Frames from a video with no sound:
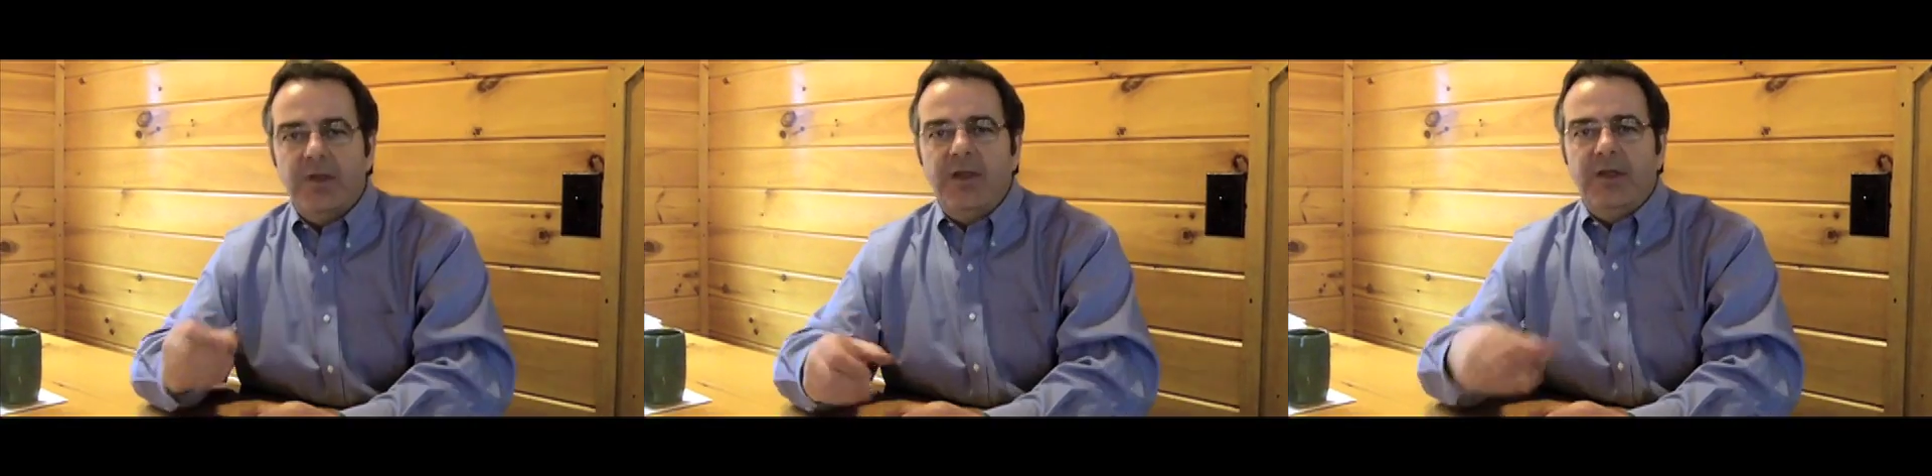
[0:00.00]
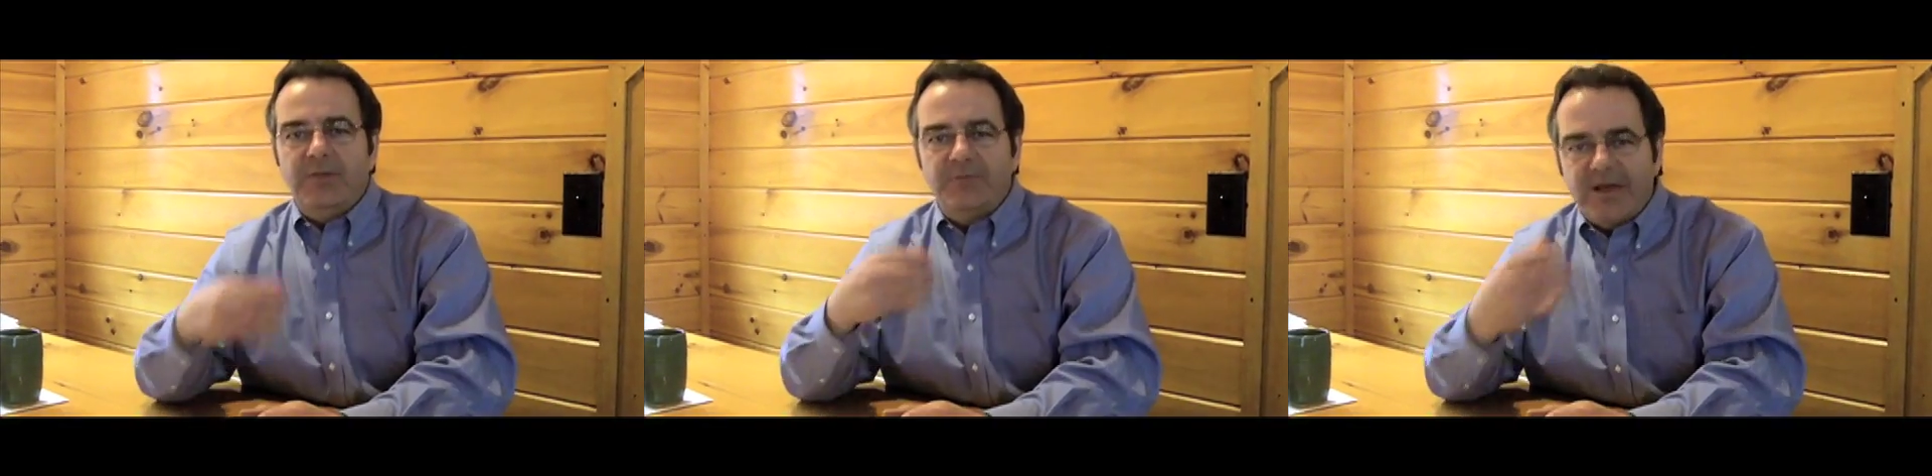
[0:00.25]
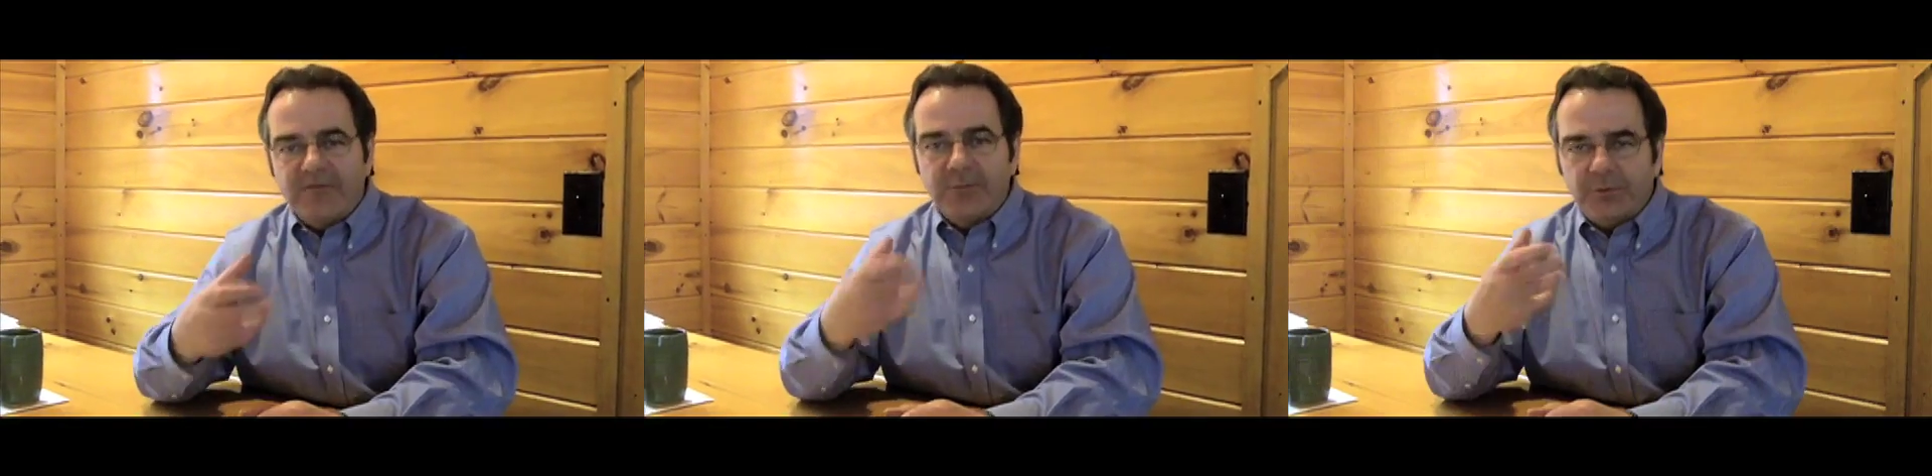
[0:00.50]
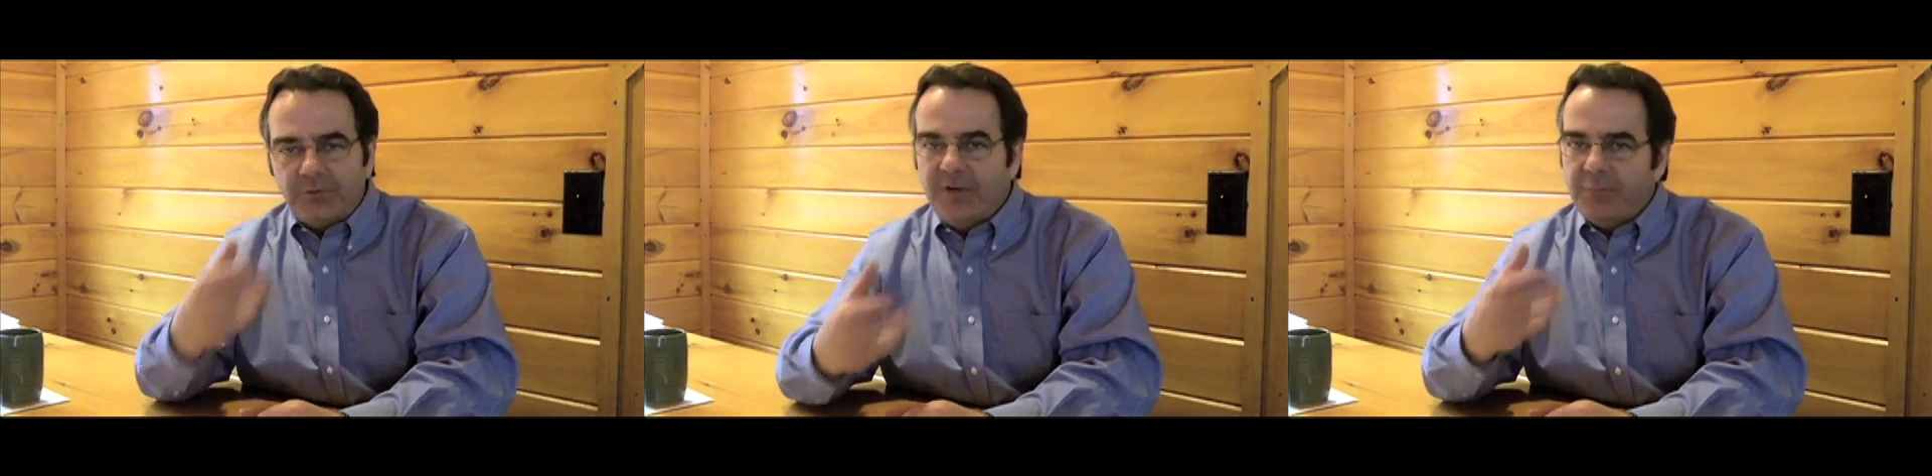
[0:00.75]
Investment
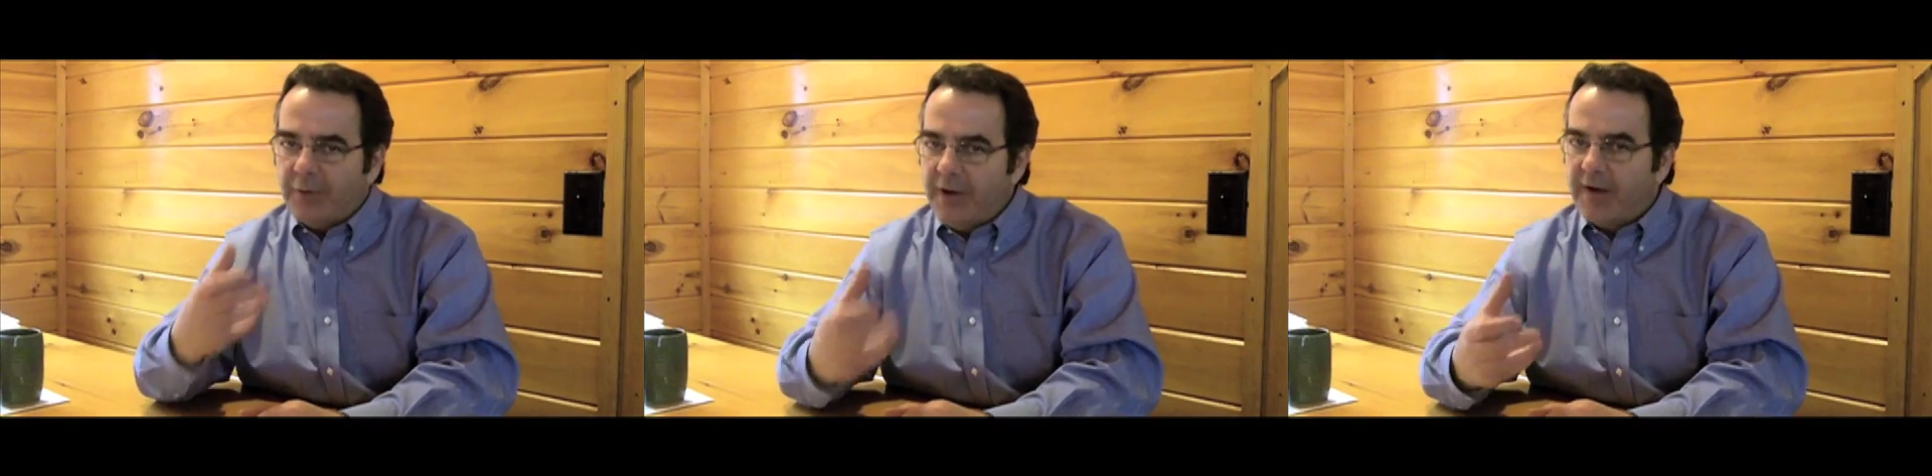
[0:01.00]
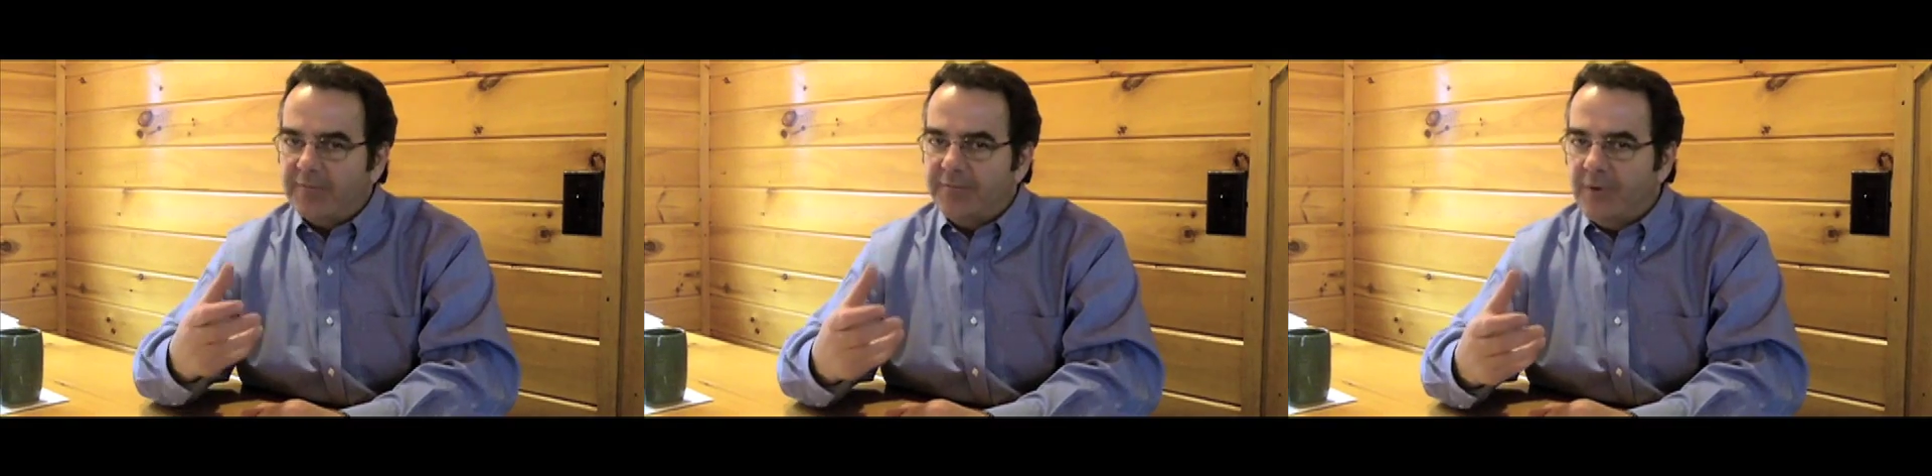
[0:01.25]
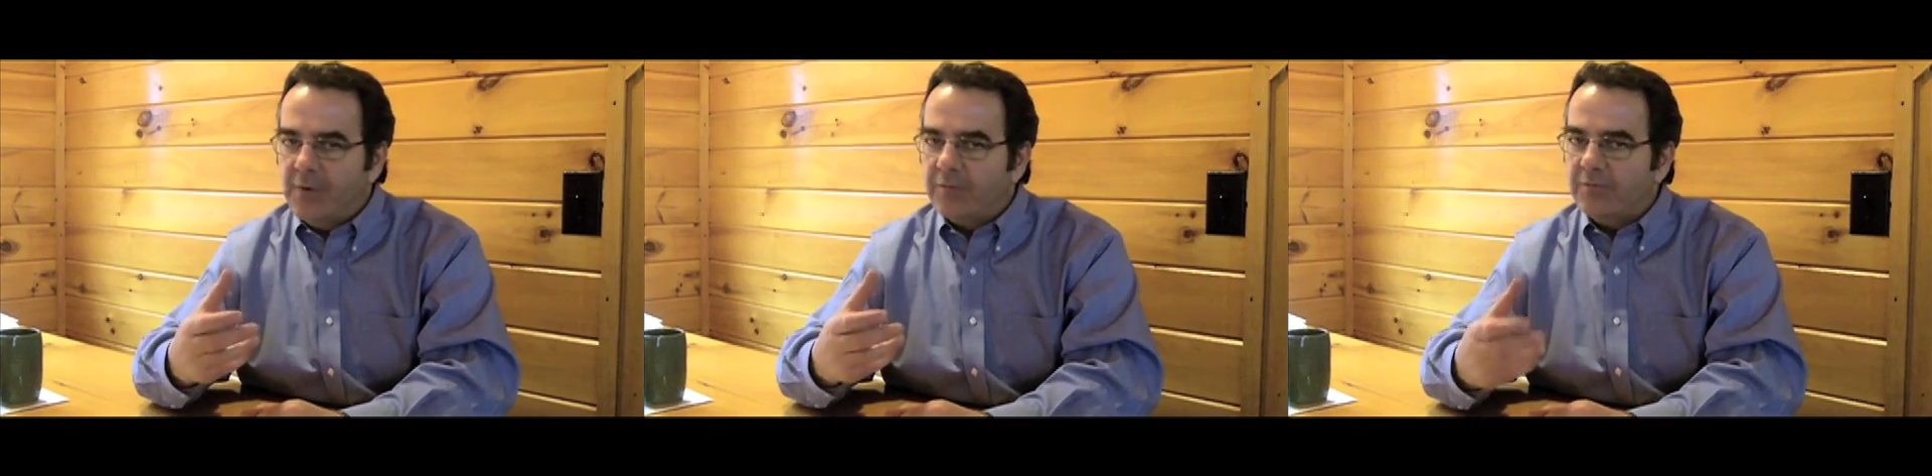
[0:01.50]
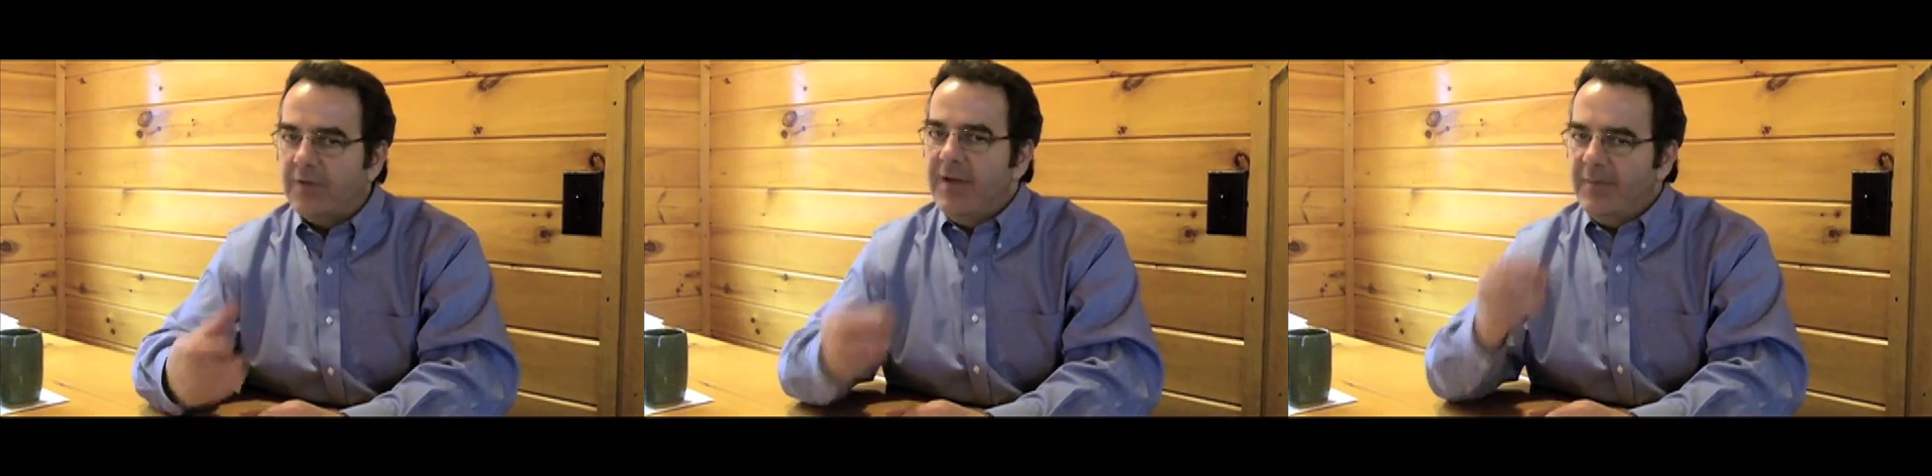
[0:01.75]
grade product, folks.